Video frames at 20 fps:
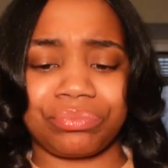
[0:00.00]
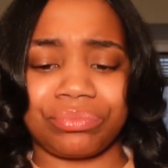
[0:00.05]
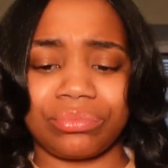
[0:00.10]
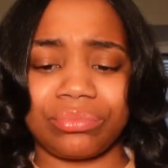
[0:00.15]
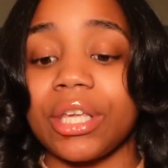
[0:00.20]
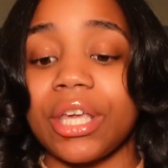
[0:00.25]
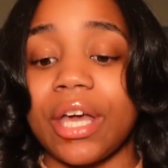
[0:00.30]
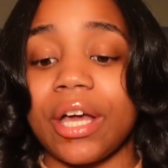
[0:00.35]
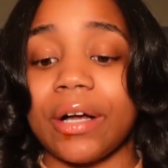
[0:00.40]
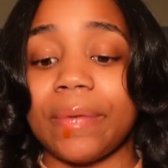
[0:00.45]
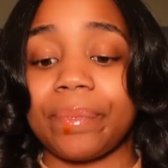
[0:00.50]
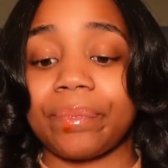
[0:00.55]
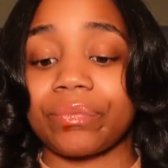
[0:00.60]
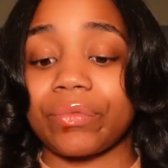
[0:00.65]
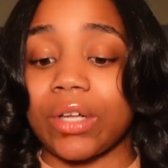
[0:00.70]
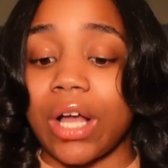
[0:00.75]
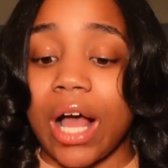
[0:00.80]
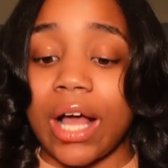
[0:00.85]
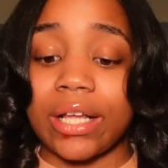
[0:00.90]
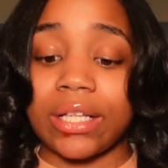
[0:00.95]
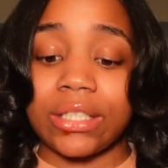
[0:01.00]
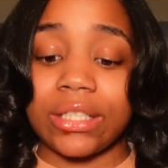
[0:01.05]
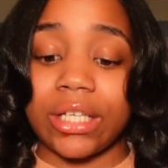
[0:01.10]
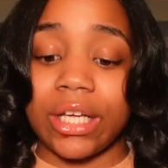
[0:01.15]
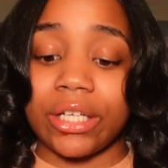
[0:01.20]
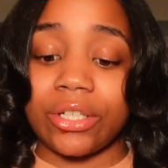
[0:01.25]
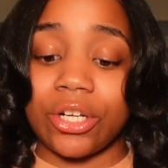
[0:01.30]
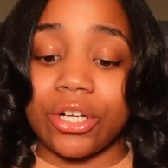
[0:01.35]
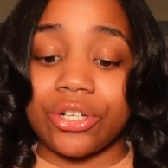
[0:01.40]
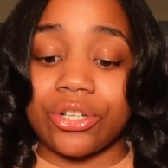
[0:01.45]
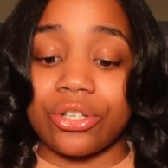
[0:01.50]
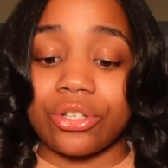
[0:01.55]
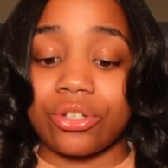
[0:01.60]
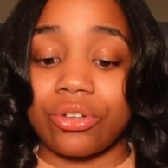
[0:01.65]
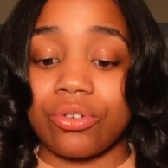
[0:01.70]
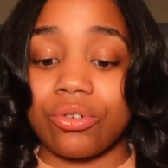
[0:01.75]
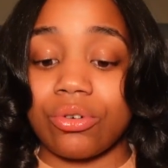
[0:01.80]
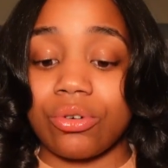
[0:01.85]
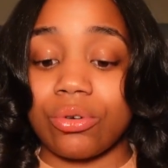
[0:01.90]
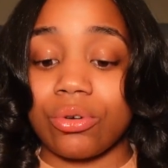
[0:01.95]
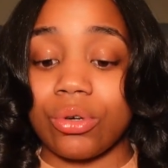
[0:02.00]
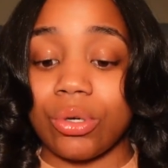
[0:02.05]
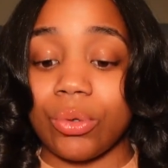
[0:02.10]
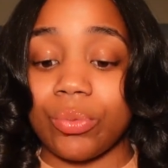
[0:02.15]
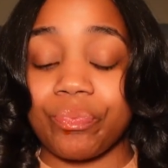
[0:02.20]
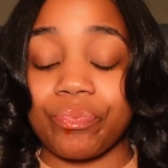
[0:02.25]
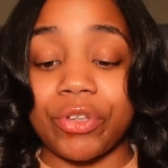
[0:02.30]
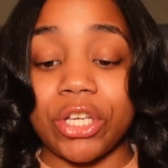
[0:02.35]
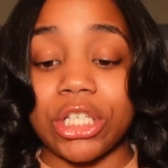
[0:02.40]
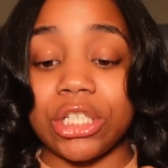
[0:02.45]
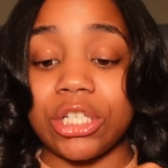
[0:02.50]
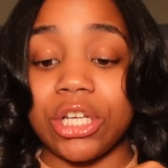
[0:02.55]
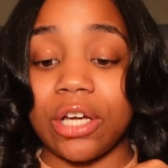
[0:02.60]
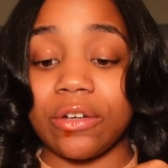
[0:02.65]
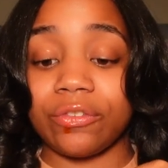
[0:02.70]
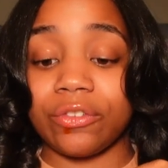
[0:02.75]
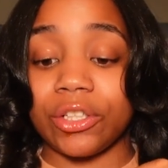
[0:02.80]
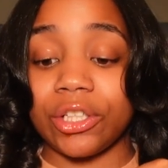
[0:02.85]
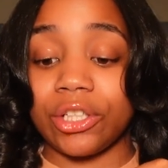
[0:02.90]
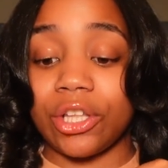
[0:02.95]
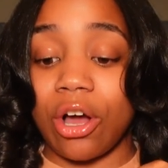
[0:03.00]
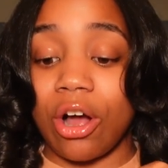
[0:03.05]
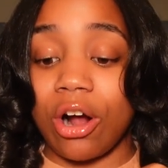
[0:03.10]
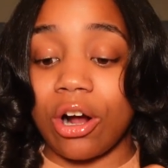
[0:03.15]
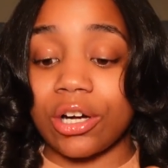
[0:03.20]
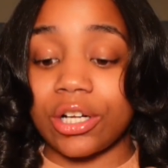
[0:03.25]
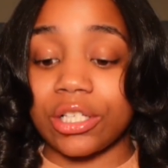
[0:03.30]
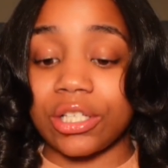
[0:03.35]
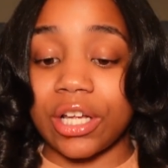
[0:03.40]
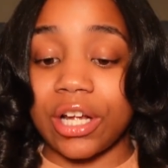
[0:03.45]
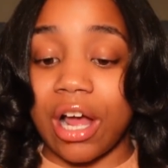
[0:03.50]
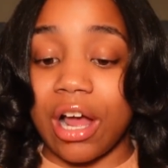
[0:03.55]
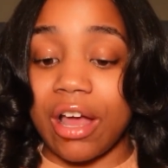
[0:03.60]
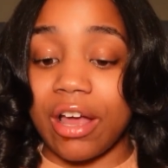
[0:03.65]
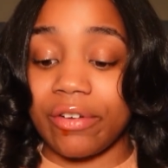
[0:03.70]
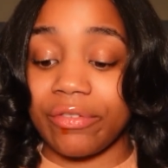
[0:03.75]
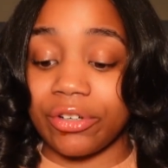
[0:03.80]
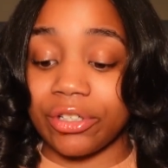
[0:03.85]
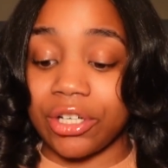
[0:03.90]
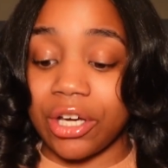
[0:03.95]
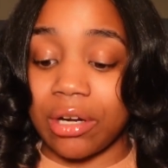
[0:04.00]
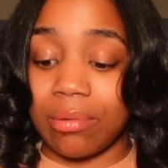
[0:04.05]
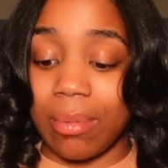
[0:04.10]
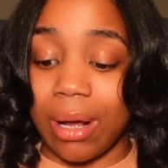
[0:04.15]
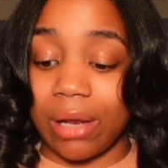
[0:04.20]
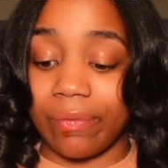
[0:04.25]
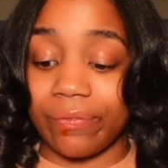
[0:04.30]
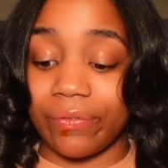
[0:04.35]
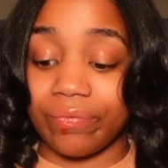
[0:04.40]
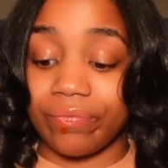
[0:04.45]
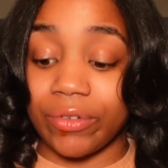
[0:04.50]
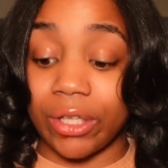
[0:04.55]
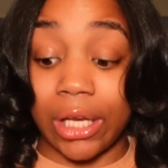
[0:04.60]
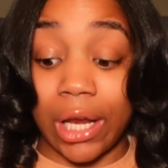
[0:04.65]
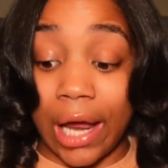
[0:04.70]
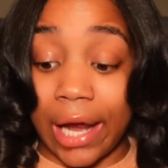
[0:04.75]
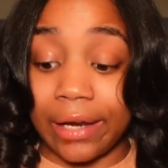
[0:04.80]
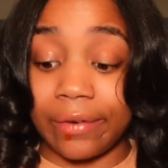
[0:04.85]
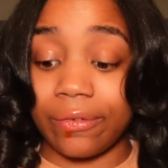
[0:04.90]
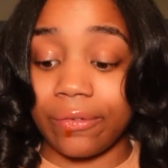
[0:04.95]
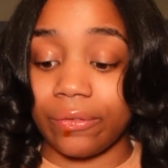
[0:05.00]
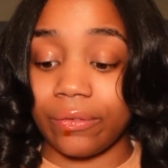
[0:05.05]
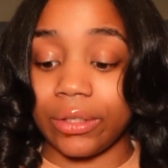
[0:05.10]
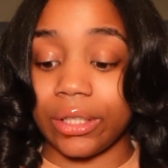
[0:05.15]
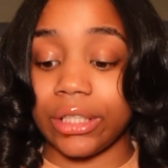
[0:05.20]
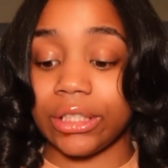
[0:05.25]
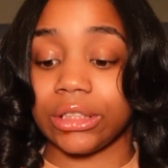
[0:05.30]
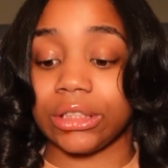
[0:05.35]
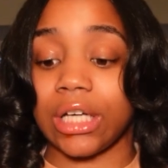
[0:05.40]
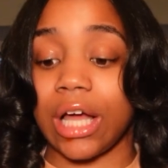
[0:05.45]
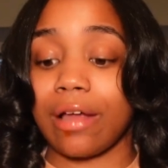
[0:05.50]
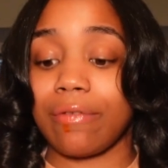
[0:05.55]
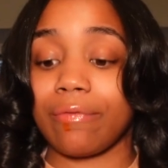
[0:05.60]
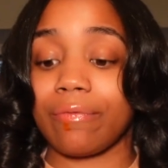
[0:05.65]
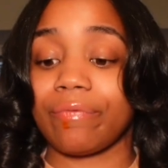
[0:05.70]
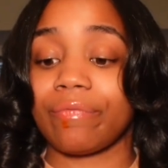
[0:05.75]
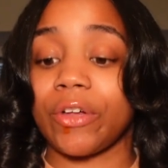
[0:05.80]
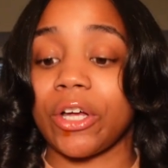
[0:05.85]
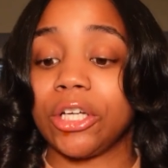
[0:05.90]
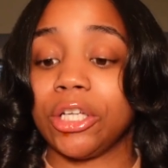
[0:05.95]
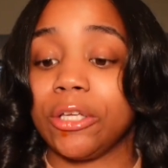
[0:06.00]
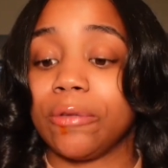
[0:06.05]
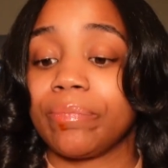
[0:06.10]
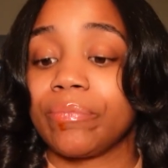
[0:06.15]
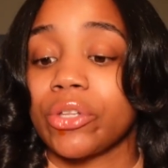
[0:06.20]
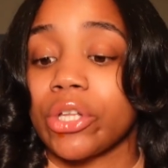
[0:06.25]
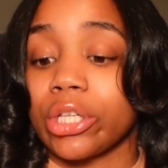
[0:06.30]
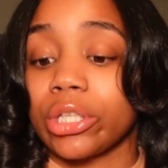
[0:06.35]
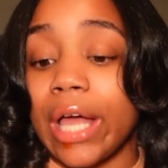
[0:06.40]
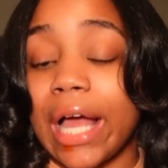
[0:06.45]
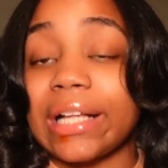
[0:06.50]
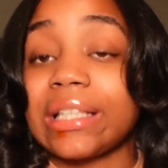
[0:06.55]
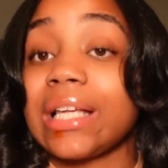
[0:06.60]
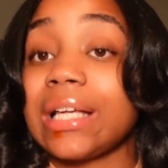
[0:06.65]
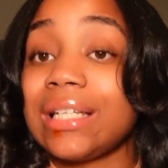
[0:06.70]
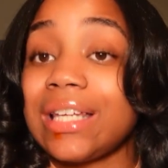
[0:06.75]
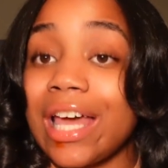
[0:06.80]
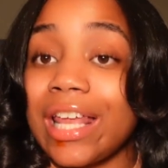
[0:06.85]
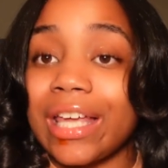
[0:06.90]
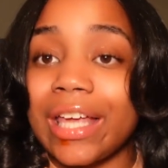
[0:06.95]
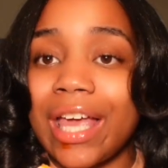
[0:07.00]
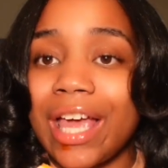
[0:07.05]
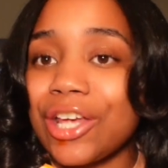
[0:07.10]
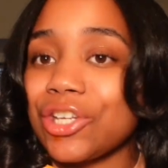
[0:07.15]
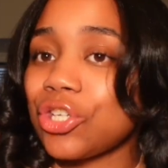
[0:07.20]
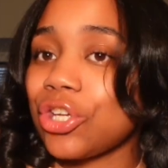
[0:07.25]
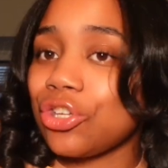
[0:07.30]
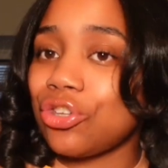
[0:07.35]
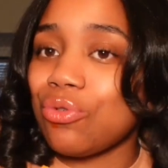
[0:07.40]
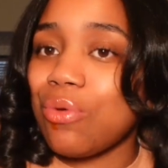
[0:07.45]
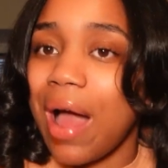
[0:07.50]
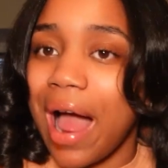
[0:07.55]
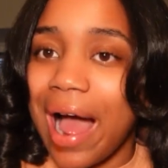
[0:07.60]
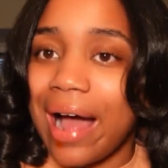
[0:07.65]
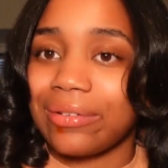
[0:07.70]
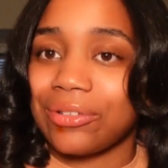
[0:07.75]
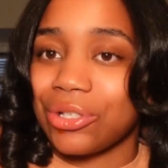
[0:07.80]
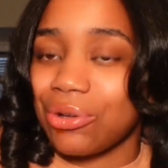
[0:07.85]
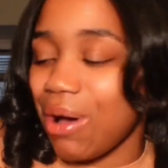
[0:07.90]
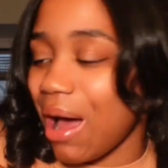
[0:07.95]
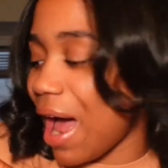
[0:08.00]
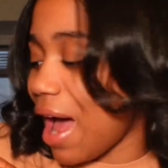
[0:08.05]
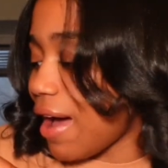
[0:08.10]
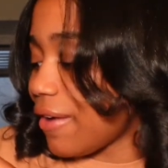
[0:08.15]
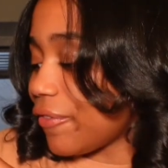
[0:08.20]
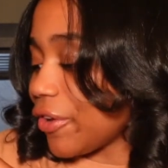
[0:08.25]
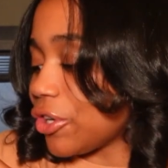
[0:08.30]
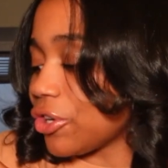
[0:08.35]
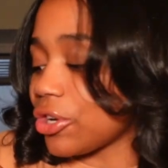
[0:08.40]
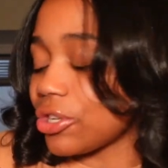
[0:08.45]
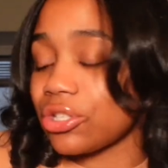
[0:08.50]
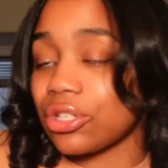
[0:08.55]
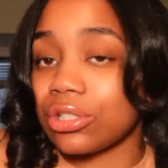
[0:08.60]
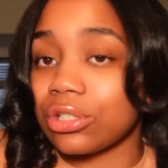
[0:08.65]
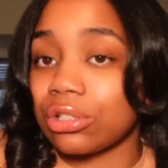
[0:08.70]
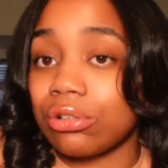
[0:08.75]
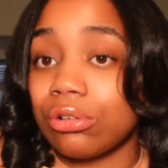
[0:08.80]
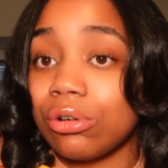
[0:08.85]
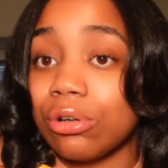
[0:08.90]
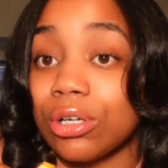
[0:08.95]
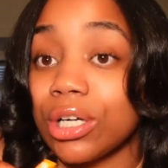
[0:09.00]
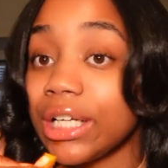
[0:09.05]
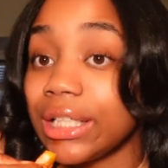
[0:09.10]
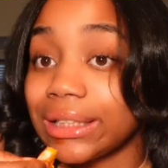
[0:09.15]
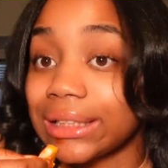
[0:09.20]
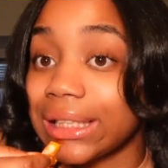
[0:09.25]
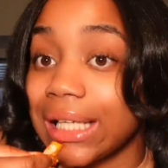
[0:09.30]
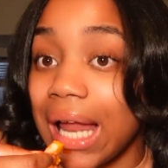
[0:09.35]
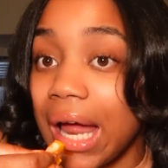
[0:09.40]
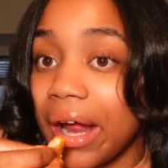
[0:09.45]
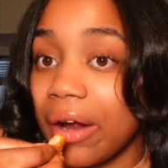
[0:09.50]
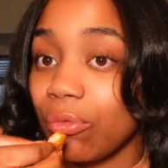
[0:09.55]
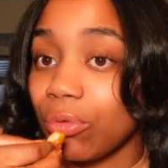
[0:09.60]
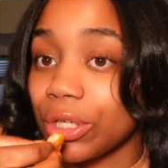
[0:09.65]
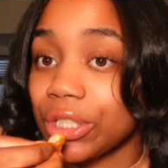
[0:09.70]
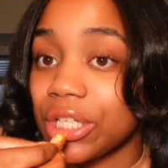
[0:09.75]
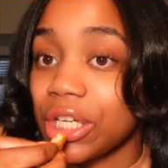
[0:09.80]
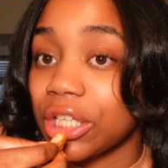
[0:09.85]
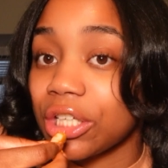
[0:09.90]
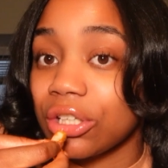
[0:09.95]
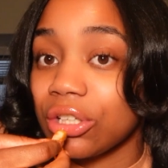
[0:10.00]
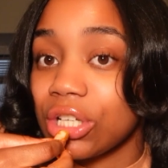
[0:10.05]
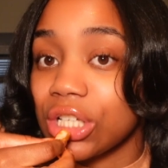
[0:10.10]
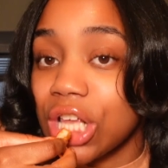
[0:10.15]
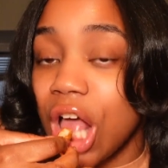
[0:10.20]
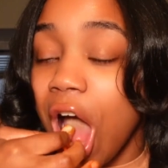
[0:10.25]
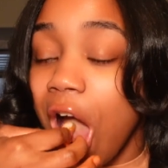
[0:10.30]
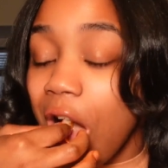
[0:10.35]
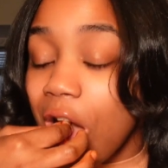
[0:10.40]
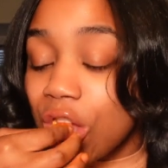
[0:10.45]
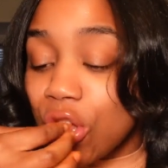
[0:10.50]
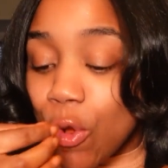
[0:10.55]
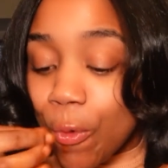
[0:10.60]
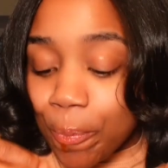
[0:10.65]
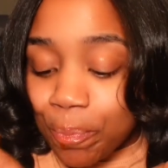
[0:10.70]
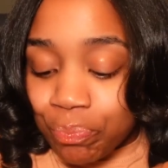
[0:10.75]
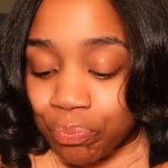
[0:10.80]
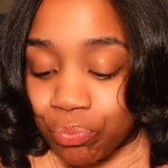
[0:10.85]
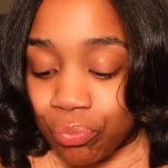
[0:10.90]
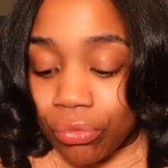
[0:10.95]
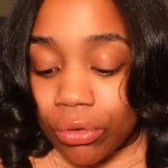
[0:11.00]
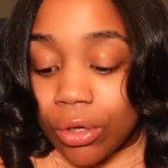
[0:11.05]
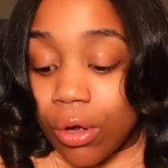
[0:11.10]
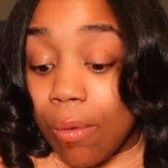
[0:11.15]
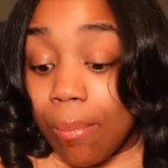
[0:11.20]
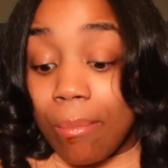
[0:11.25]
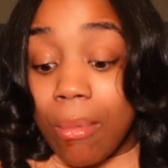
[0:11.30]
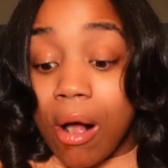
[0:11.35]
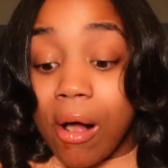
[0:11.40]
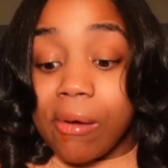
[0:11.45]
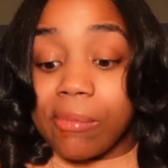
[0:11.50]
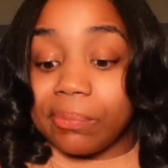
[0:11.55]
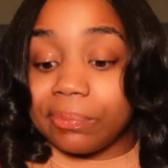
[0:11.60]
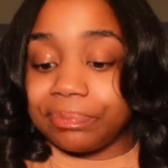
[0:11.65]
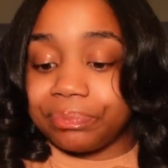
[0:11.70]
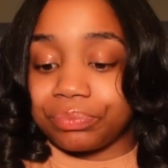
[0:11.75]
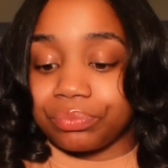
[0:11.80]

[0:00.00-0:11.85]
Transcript: But yeah, I can say nursing school is definitely the hardest thing I ever done in my life. It's not even funny. Like the dedication you have to have in nursing school is like ridiculous. But